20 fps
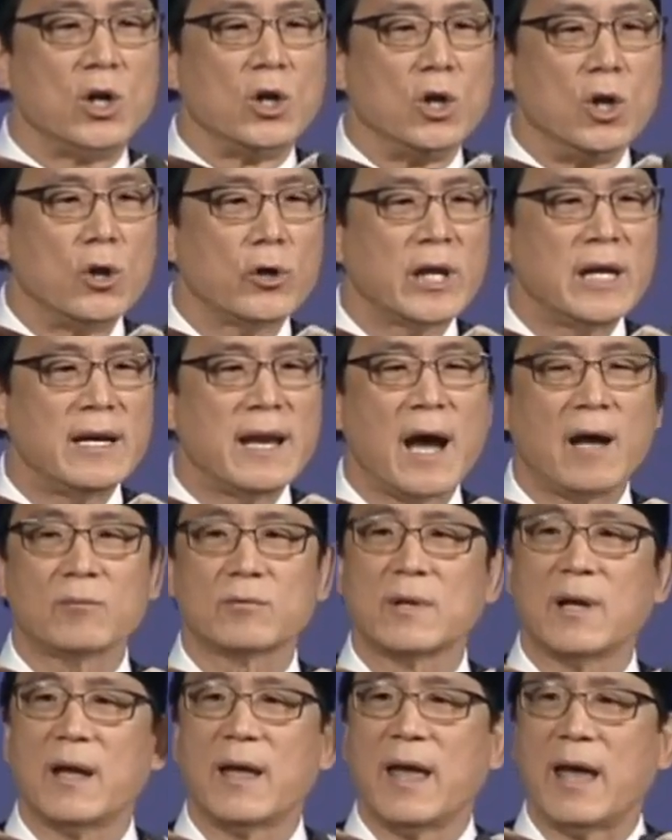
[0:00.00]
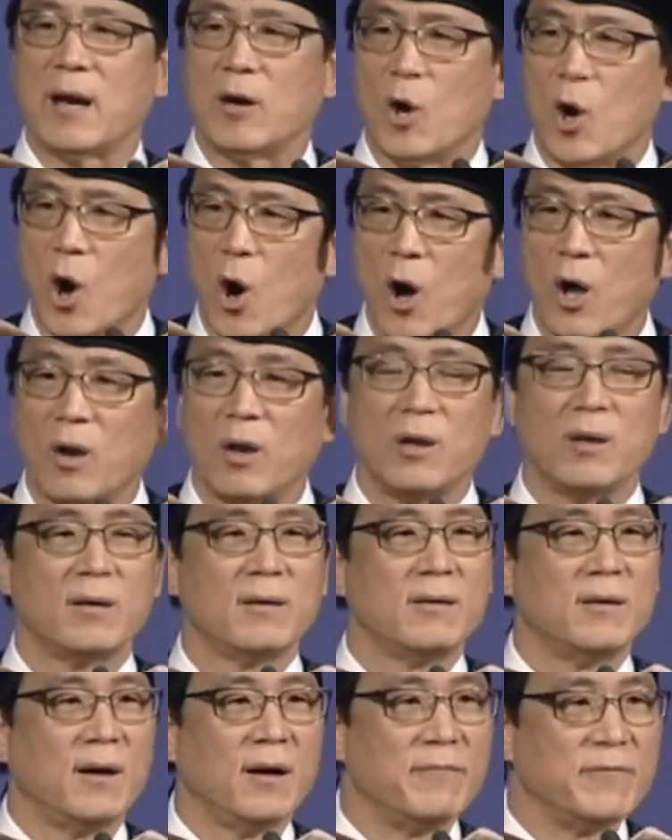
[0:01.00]
Looking out at
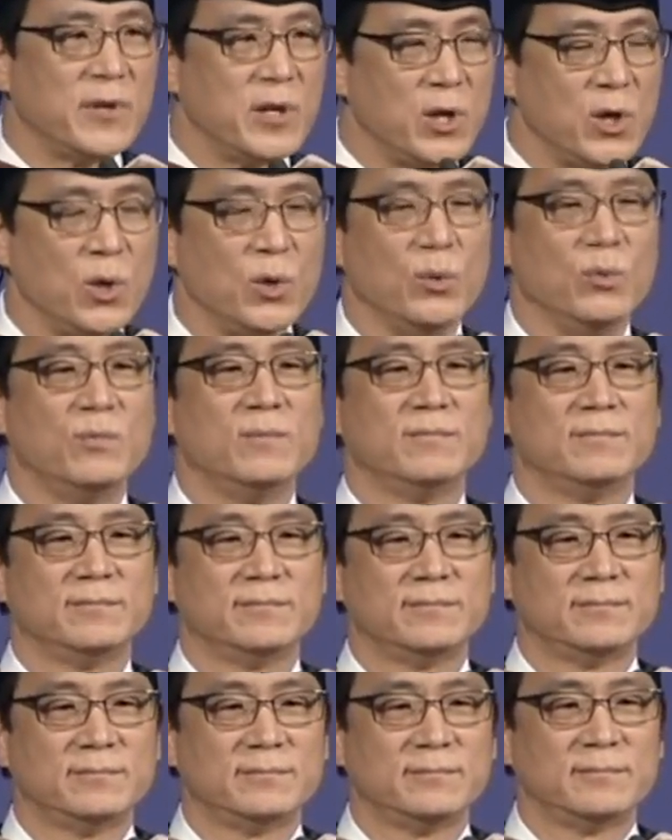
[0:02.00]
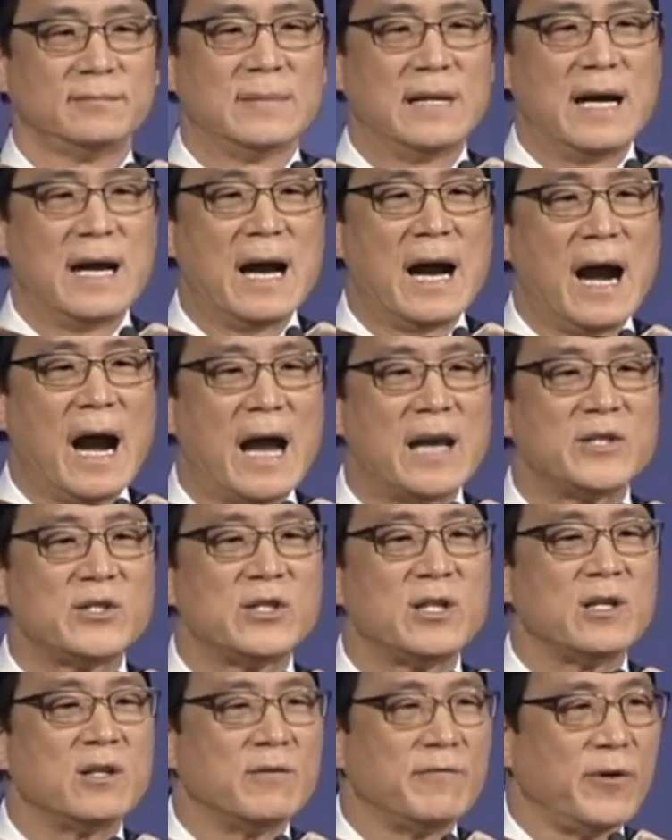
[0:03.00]
all of you, I
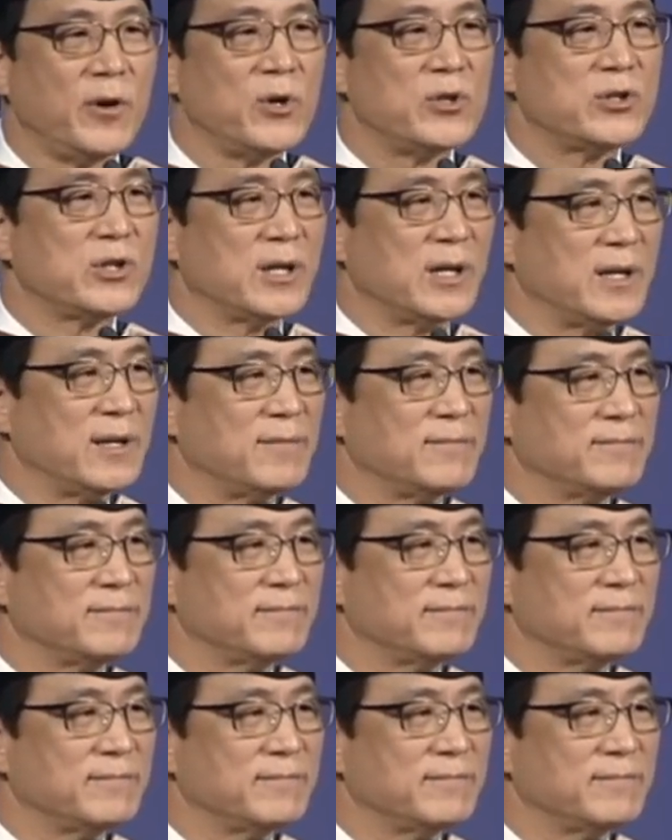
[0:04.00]
see diversity.